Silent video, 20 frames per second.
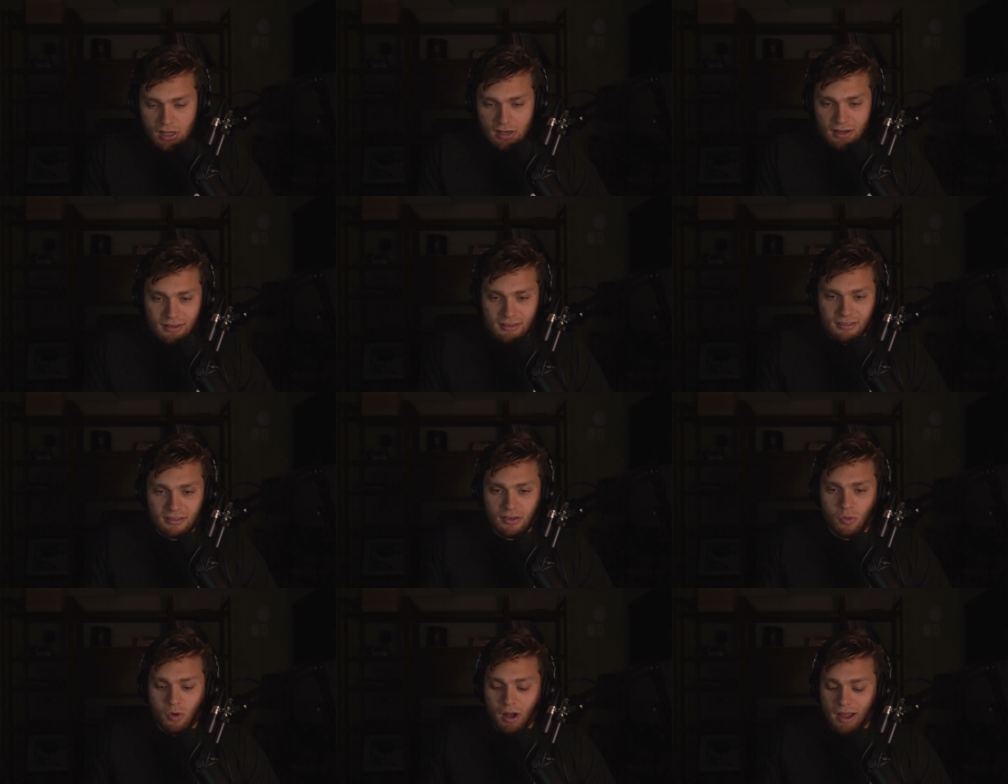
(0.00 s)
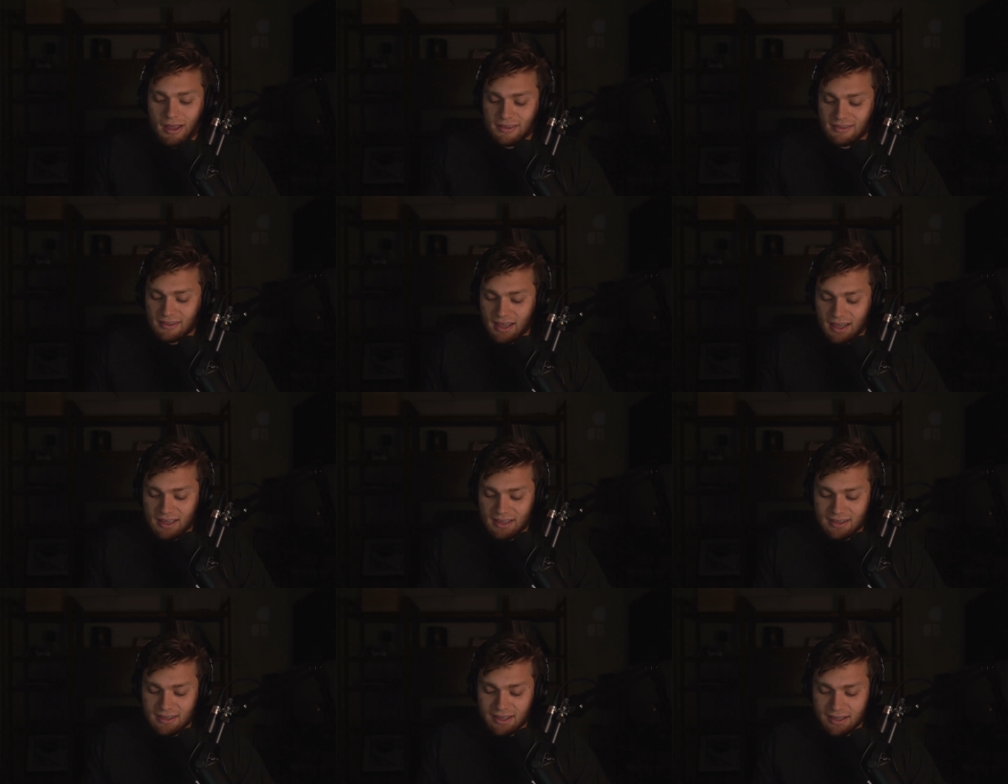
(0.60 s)
So why is
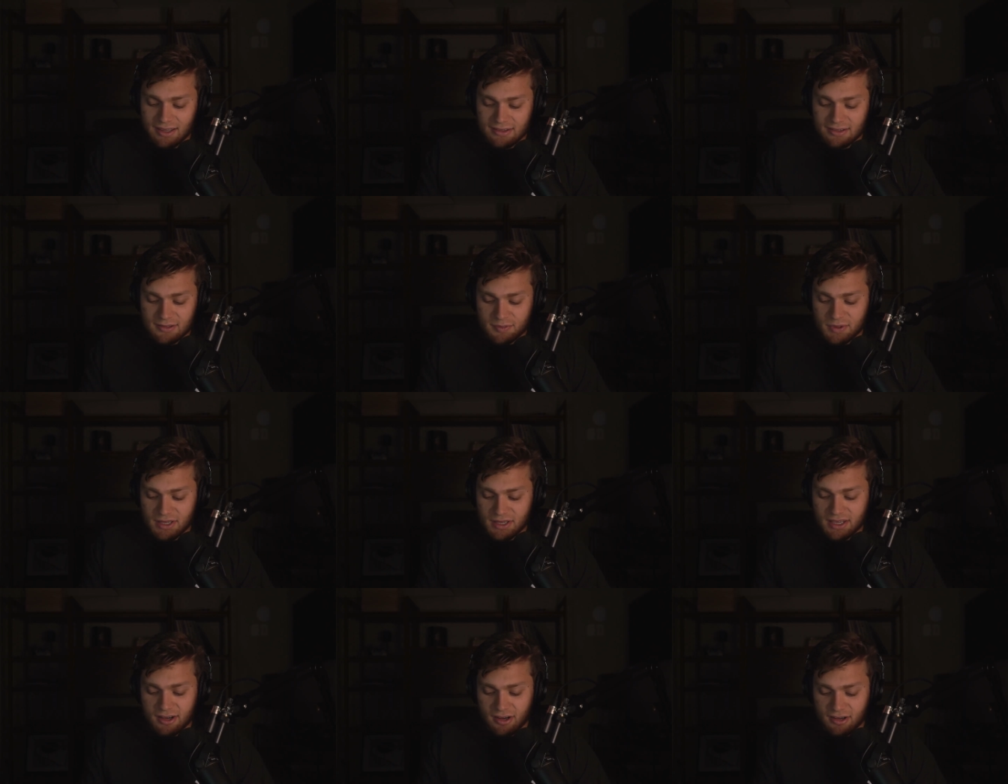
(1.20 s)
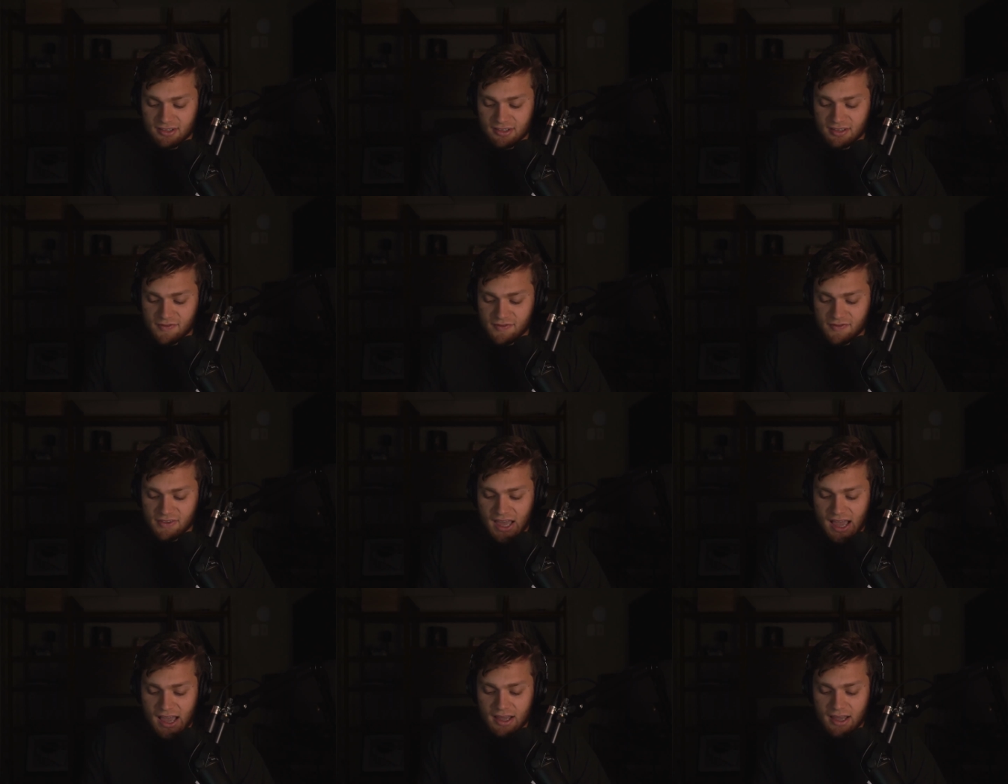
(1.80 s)
that? It's because of
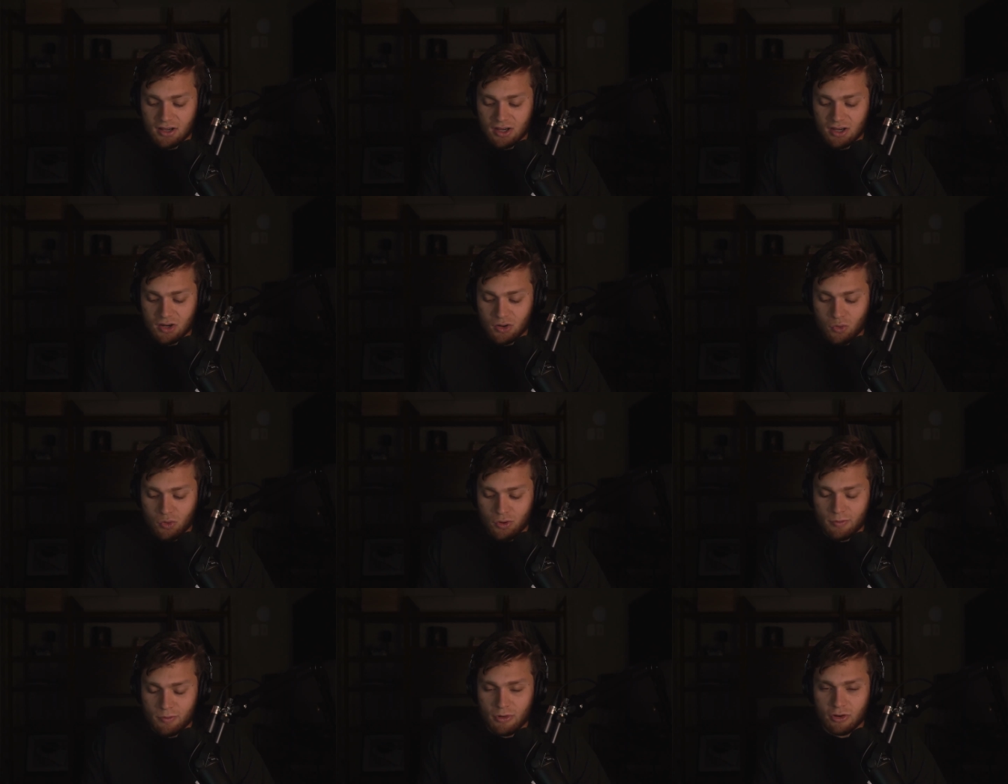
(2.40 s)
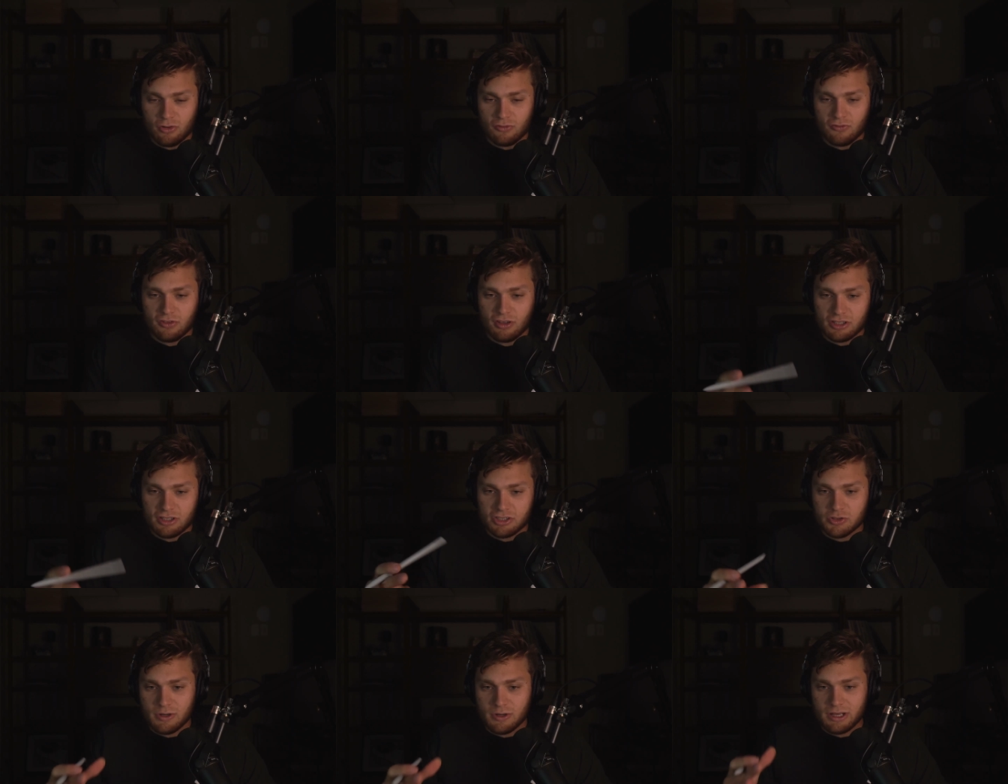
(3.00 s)
that hormone
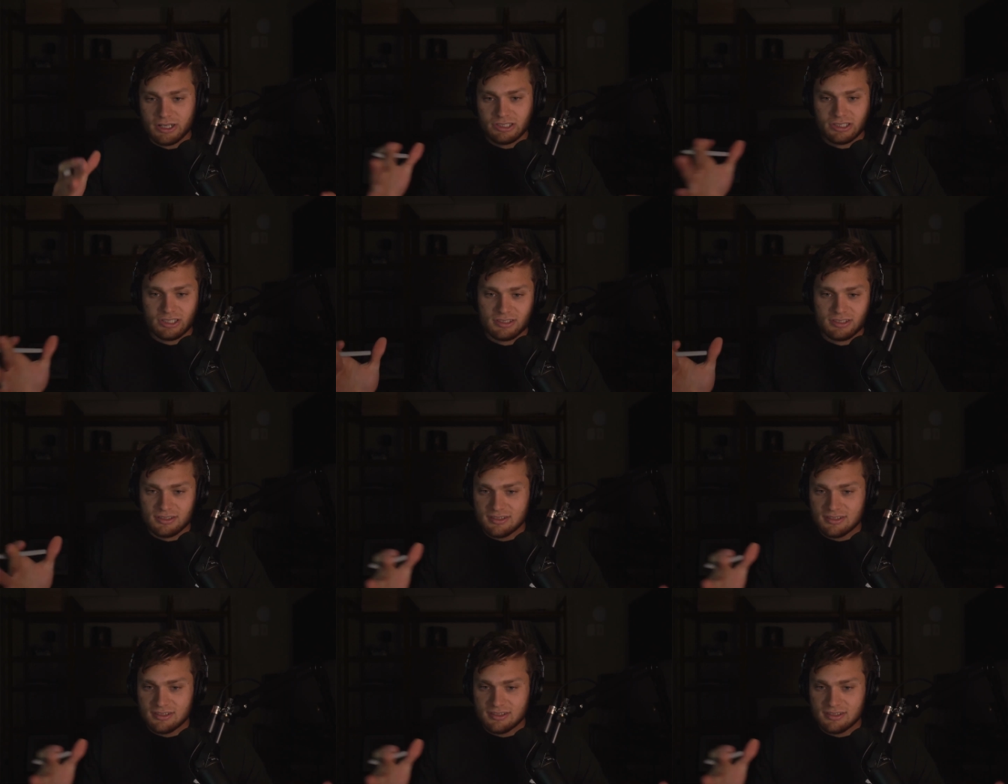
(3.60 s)
fluctuations